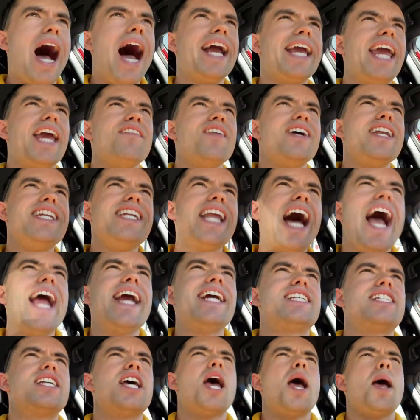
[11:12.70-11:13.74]
I gave a
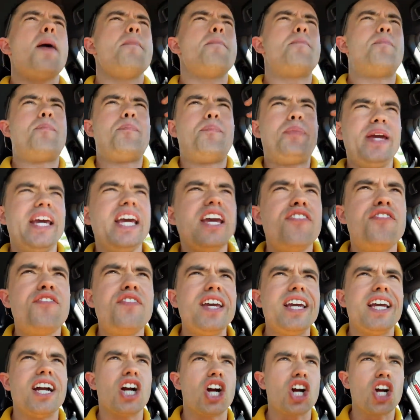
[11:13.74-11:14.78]
nice
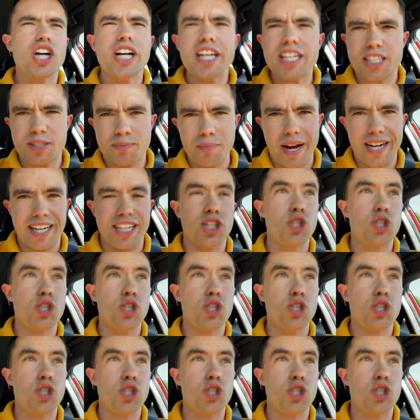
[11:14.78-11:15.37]
beefy earnest money,